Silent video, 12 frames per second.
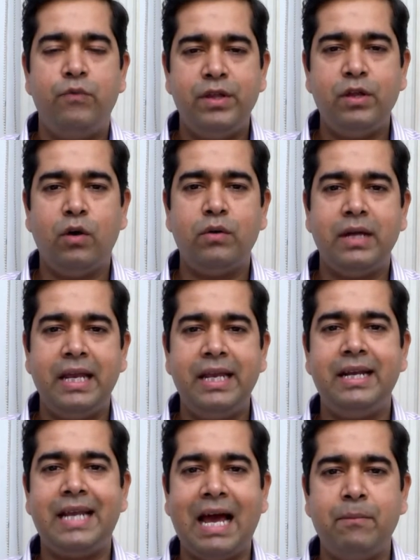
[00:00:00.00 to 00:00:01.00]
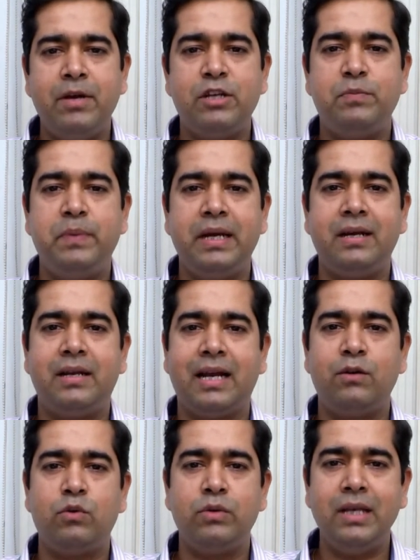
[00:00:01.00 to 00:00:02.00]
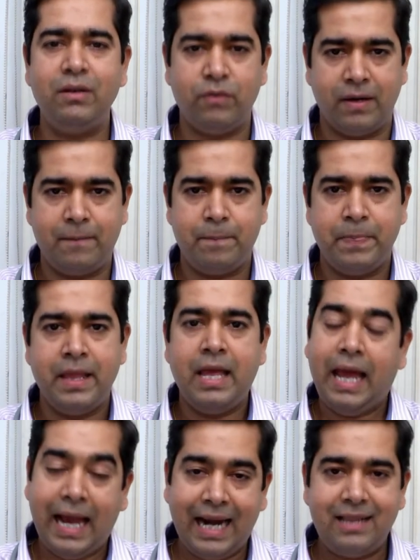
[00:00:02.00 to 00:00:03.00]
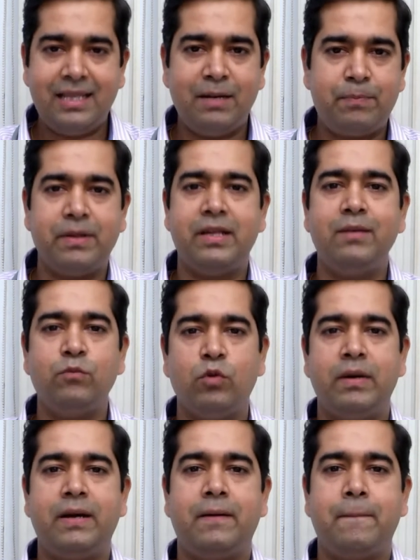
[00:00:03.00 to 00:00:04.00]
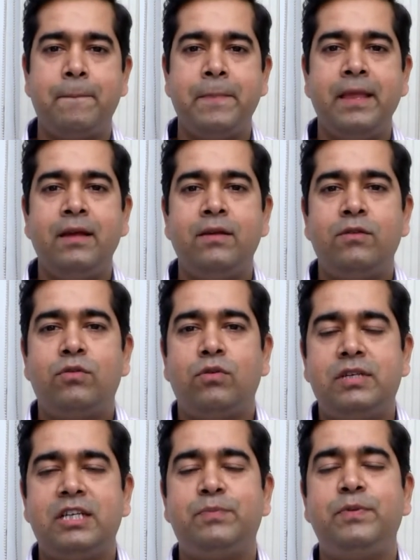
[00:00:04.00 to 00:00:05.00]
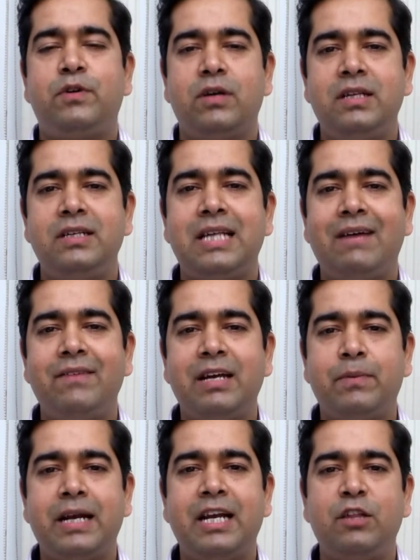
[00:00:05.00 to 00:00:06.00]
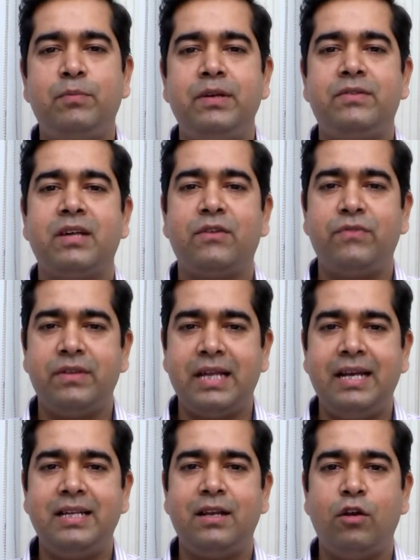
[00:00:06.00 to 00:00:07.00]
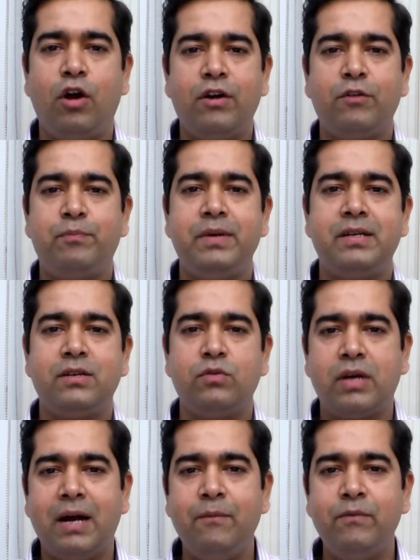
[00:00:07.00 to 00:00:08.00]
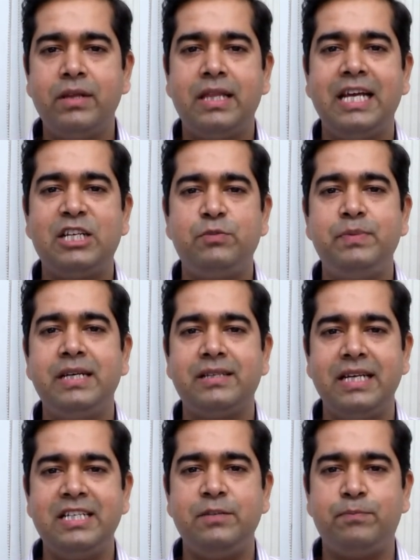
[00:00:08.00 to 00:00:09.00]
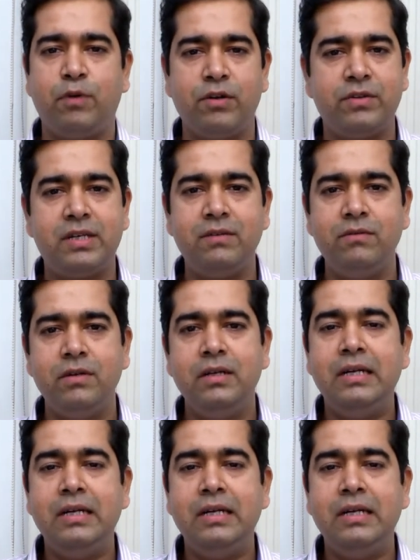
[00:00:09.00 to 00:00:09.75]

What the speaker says: without any damage being done to the liver at that present moment. So just because he is having hepatitis B surface antigen, lot of patients who come with HBsAg positive